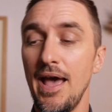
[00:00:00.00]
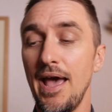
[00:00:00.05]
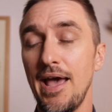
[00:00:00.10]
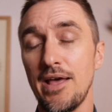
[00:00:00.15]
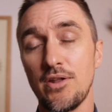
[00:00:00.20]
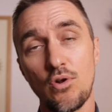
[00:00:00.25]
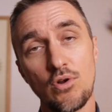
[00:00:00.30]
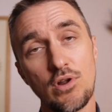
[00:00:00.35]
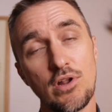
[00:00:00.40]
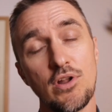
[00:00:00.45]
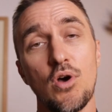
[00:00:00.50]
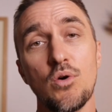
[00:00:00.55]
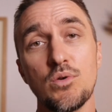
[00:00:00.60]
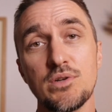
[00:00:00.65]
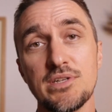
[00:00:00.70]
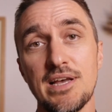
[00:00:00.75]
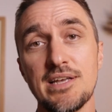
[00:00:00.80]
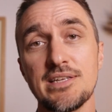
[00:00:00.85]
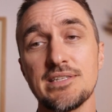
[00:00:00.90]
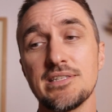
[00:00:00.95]
And on an
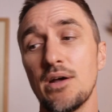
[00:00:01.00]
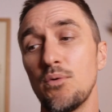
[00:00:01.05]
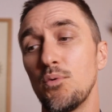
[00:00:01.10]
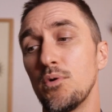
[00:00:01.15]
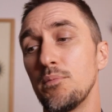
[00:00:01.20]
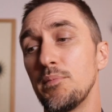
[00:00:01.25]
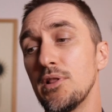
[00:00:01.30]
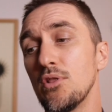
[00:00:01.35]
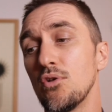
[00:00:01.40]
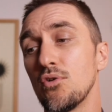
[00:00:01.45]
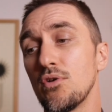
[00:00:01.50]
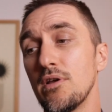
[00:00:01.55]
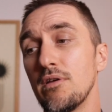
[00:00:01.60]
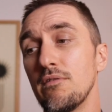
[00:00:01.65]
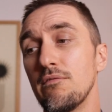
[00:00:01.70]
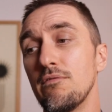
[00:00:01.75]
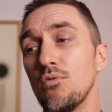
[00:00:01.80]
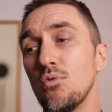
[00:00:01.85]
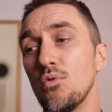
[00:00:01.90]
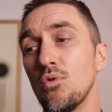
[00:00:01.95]
OAT test, I would be
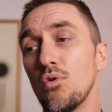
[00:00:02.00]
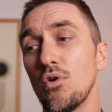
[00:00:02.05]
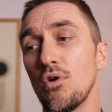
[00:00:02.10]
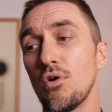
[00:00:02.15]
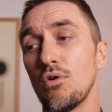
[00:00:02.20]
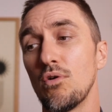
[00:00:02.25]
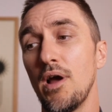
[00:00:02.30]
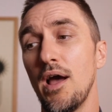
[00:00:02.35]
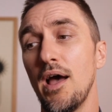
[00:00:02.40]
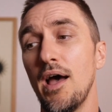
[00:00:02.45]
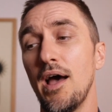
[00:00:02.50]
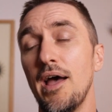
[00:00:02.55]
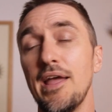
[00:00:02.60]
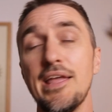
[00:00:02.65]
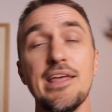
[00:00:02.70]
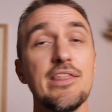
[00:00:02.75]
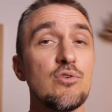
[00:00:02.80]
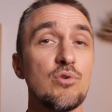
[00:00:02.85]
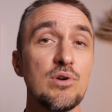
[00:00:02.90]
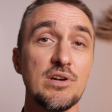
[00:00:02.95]
looking for
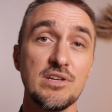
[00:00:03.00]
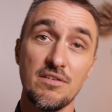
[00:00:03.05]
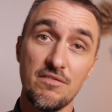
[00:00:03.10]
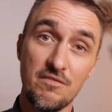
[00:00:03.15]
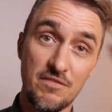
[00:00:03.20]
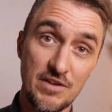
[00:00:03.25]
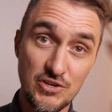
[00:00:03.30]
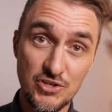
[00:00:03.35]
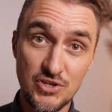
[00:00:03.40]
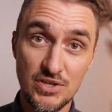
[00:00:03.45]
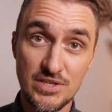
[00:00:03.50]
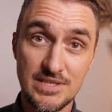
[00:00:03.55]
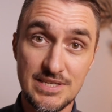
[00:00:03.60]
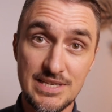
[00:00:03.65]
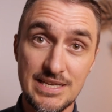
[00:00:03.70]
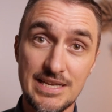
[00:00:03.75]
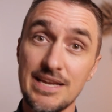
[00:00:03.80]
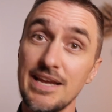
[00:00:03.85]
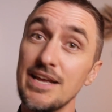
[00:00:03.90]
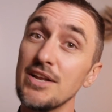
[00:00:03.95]
either a
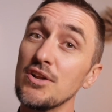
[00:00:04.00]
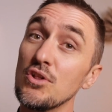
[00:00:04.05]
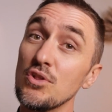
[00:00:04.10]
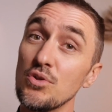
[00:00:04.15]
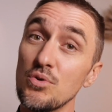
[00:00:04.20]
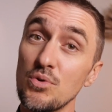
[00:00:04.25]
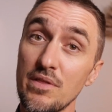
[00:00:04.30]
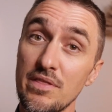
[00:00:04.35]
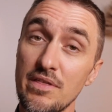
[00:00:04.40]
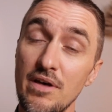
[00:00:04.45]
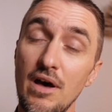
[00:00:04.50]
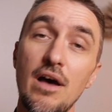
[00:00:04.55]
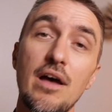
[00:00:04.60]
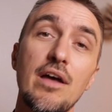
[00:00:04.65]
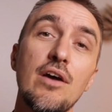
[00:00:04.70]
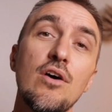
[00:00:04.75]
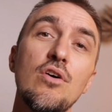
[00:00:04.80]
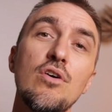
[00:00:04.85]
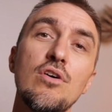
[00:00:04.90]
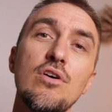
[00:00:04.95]
deficiency in
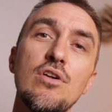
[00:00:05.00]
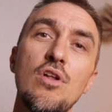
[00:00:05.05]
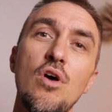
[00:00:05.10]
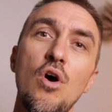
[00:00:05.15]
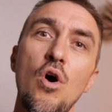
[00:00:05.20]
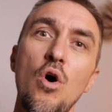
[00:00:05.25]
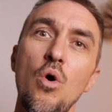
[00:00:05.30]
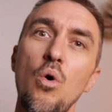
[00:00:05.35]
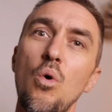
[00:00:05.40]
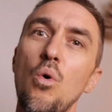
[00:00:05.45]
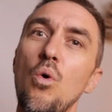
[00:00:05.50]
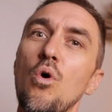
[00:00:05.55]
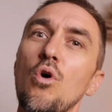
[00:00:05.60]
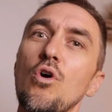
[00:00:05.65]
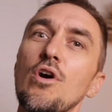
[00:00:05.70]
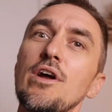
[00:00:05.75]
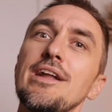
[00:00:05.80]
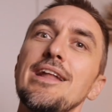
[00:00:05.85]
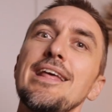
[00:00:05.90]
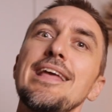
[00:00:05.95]
glutathione
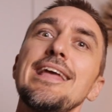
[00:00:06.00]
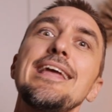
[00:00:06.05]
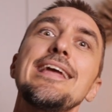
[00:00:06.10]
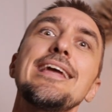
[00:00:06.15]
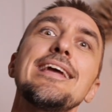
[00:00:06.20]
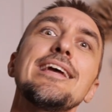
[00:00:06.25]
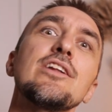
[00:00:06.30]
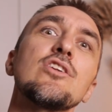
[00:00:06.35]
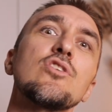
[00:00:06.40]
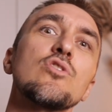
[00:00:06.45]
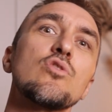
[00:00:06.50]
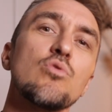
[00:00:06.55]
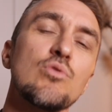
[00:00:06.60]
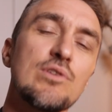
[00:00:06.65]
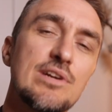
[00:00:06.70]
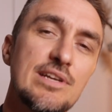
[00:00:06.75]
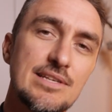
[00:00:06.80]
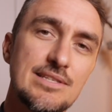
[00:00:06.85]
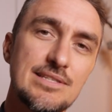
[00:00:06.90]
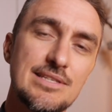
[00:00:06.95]
or an
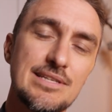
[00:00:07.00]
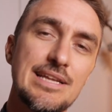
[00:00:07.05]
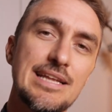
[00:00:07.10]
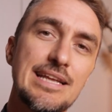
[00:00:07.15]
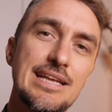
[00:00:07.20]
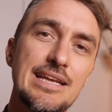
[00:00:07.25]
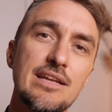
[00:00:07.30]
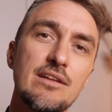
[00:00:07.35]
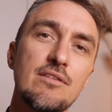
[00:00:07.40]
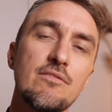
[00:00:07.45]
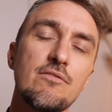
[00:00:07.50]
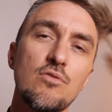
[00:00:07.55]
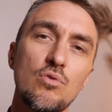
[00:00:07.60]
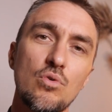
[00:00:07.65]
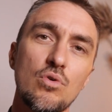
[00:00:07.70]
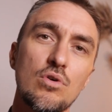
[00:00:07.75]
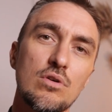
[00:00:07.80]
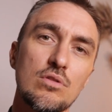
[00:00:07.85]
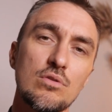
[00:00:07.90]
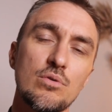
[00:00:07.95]
increased need
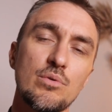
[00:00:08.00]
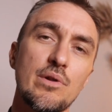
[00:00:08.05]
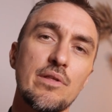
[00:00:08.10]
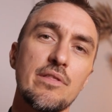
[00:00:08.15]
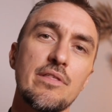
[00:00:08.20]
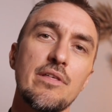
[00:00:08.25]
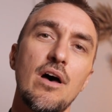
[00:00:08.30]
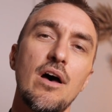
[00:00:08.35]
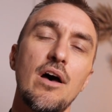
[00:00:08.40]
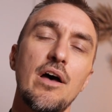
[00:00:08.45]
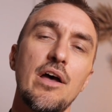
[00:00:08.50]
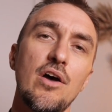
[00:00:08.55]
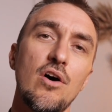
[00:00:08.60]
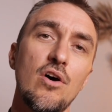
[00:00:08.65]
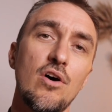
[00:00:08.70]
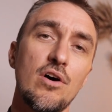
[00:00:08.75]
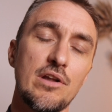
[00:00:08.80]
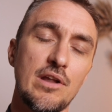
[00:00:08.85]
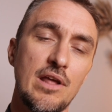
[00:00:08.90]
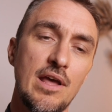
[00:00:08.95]
for
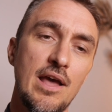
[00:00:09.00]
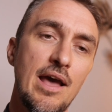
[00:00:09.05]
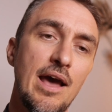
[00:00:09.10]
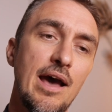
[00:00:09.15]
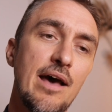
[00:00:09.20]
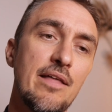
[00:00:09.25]
glutathione.